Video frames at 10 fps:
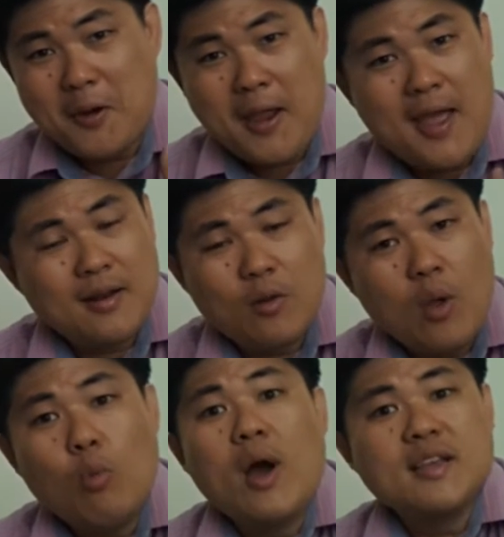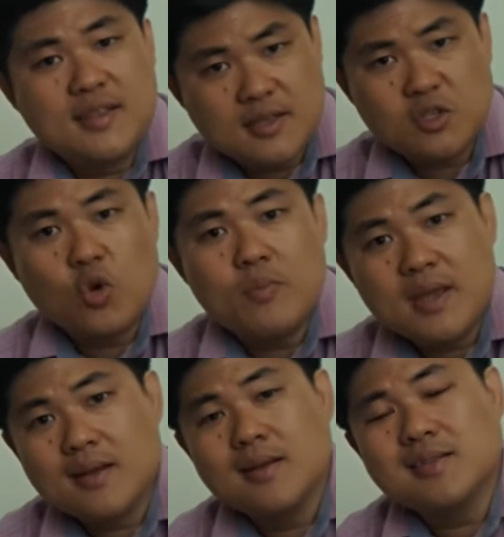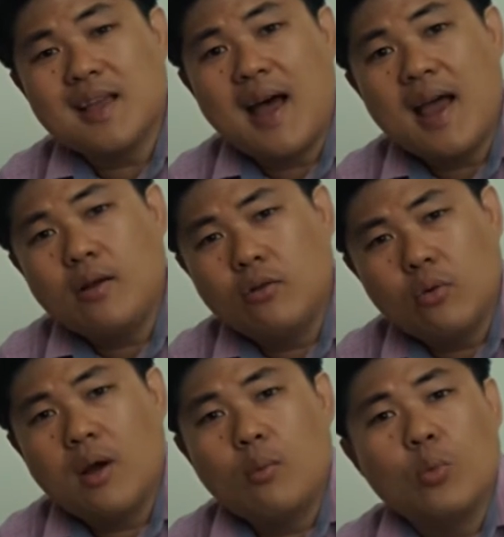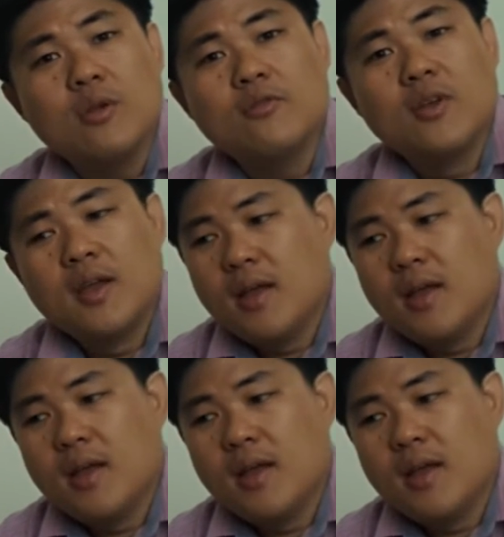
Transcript: Right? And, and why is that so? Because I grew up with